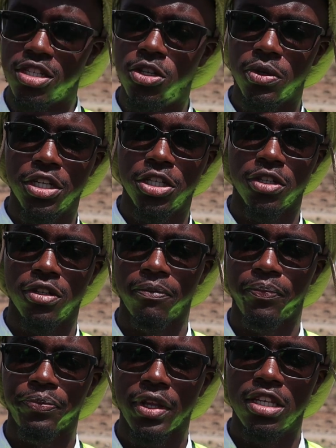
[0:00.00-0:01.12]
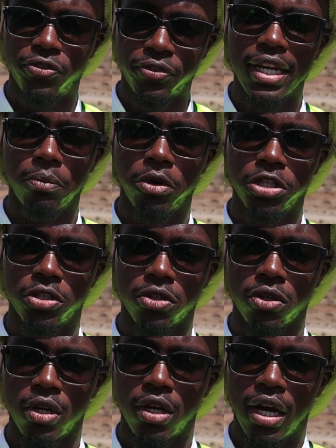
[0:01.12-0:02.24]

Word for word: this donation is really emotional.